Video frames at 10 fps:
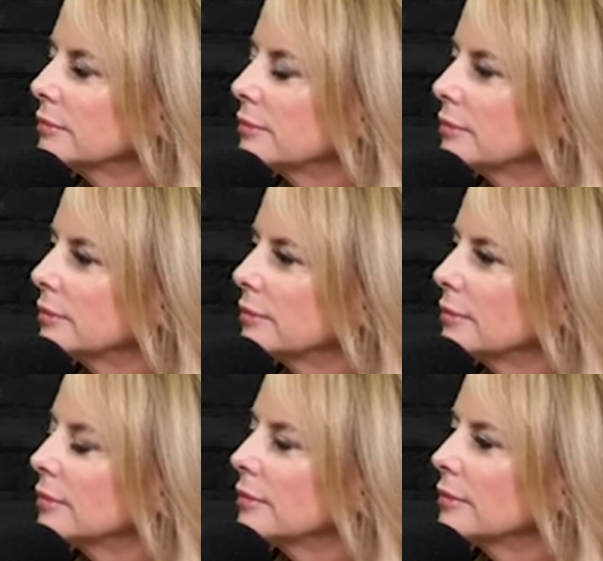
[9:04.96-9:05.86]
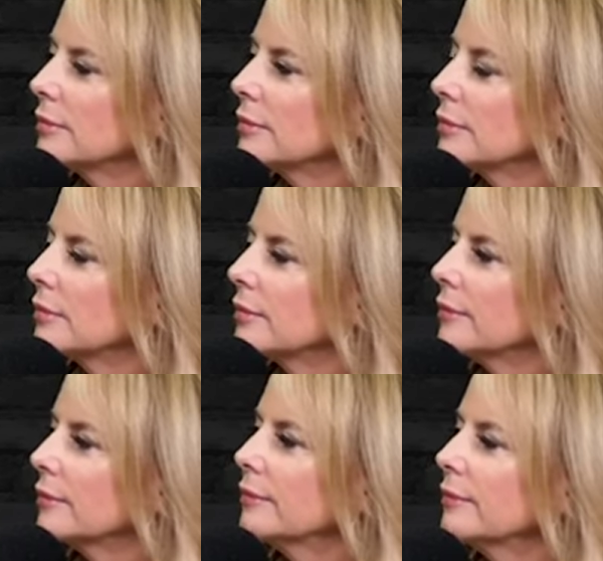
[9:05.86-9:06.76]

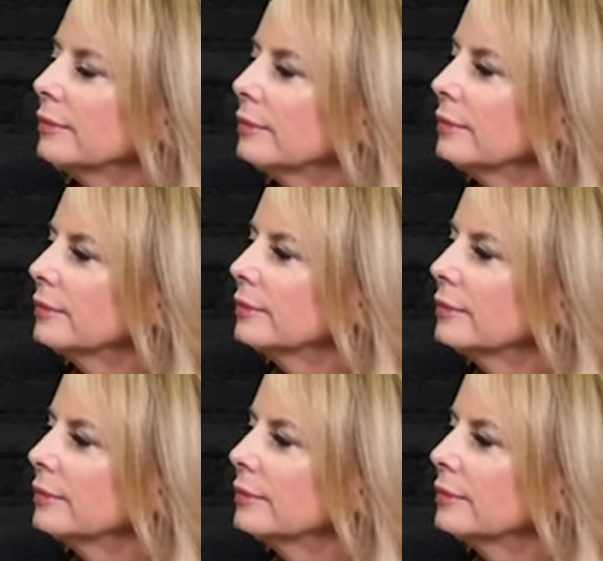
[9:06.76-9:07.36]
This person isn't speaking.